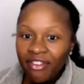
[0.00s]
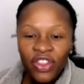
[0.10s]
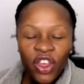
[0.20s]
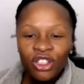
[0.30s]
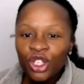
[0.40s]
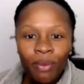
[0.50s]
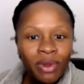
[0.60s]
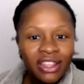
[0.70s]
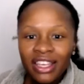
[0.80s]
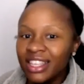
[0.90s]
There's so
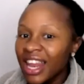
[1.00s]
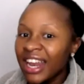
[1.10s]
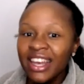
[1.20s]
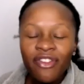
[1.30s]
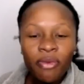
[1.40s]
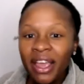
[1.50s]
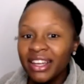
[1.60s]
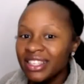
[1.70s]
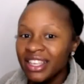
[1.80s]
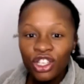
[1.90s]
many things that I never
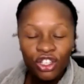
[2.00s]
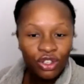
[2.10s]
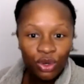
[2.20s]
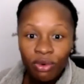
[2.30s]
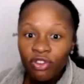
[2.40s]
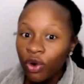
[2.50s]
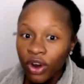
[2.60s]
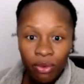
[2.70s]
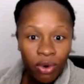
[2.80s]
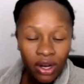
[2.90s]
paid attention to
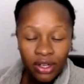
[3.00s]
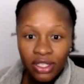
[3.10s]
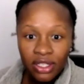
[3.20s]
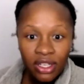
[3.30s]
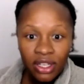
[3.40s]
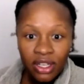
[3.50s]
before it works.